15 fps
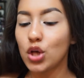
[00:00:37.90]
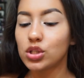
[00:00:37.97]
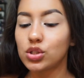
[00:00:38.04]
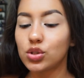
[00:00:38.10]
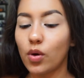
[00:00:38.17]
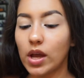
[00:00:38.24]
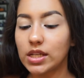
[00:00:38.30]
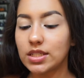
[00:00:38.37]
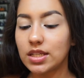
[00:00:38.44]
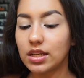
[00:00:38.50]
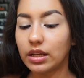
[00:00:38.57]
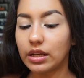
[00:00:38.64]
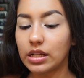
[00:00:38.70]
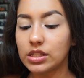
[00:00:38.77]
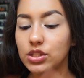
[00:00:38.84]
So I did
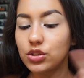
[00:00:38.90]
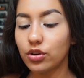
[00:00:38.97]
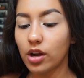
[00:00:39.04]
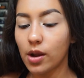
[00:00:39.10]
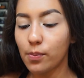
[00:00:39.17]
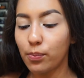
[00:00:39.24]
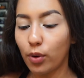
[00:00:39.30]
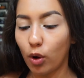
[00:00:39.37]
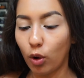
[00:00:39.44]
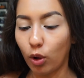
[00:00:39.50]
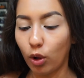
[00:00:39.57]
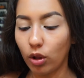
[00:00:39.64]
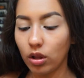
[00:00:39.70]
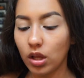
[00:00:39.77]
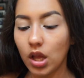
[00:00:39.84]
an Instagram
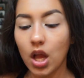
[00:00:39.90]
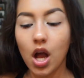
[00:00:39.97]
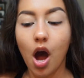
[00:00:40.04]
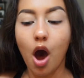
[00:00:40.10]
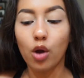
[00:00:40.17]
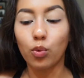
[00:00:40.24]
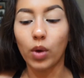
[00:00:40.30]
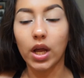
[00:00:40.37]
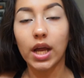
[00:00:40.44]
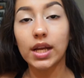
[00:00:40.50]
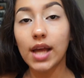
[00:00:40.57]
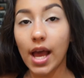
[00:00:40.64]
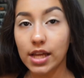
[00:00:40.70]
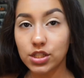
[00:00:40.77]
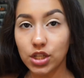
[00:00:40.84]
poll on what kind
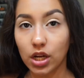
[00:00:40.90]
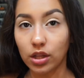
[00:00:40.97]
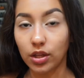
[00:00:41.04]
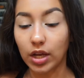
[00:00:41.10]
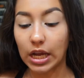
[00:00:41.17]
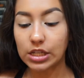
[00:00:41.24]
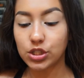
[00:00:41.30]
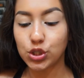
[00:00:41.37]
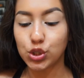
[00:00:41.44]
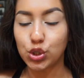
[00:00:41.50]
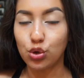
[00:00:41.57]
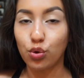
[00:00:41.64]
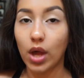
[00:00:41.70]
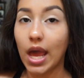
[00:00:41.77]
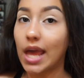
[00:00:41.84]
of eyeshadow look I should
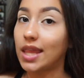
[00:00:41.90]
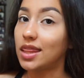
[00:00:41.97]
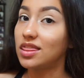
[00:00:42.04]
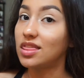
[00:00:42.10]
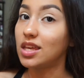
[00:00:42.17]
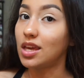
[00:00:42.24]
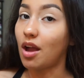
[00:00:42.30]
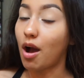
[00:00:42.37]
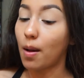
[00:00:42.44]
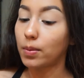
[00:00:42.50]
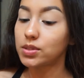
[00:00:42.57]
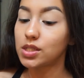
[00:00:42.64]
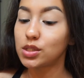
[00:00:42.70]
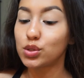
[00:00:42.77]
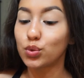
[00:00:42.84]
do, and the
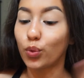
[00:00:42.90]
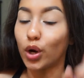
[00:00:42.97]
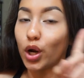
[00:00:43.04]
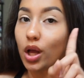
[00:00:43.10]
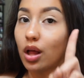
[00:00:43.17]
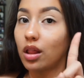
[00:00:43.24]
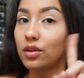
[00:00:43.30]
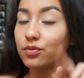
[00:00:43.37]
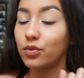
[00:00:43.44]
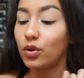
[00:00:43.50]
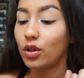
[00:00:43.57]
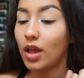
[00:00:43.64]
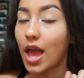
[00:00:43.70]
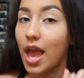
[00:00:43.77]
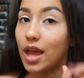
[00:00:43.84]
options were
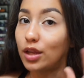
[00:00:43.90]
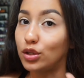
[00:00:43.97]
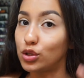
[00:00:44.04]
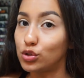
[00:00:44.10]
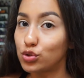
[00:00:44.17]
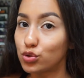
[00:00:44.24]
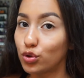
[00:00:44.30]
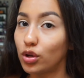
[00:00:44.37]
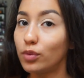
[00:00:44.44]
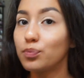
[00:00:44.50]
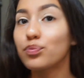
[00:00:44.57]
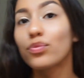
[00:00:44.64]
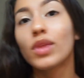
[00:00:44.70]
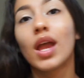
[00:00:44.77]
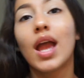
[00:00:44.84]
colorful and neutral.
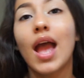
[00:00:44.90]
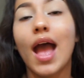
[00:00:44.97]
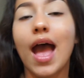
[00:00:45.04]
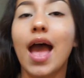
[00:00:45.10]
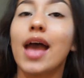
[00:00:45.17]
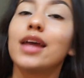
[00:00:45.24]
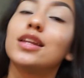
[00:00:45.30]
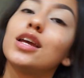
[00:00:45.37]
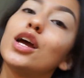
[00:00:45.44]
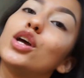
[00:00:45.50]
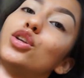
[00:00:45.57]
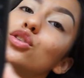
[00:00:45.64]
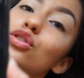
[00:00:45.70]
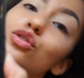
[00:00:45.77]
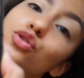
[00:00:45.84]
And
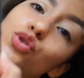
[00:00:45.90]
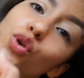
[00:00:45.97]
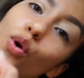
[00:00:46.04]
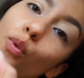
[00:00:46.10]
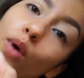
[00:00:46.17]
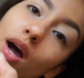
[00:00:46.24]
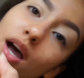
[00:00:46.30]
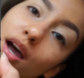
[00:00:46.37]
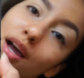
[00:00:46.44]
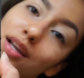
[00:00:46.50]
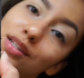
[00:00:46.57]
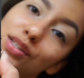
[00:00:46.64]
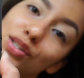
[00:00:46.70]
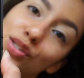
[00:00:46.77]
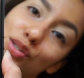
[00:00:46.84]
neutral
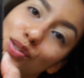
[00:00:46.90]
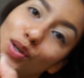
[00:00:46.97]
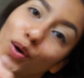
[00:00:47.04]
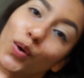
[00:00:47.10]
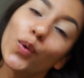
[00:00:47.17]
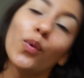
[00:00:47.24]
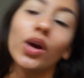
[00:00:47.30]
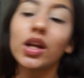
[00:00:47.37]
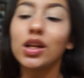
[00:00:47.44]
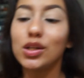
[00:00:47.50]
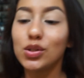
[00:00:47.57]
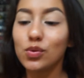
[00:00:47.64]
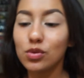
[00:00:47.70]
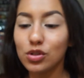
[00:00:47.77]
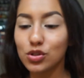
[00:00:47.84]
won, so we're gonna
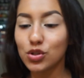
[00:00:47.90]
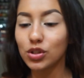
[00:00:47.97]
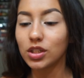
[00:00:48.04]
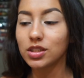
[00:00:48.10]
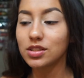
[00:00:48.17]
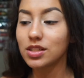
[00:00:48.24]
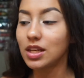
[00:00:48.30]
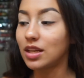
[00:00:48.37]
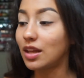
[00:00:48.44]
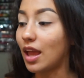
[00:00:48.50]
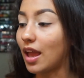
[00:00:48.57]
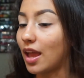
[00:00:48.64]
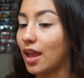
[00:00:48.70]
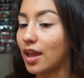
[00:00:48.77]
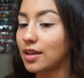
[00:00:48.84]
do a neutral look
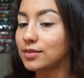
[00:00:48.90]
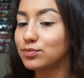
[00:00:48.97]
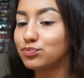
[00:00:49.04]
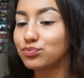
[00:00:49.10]
today.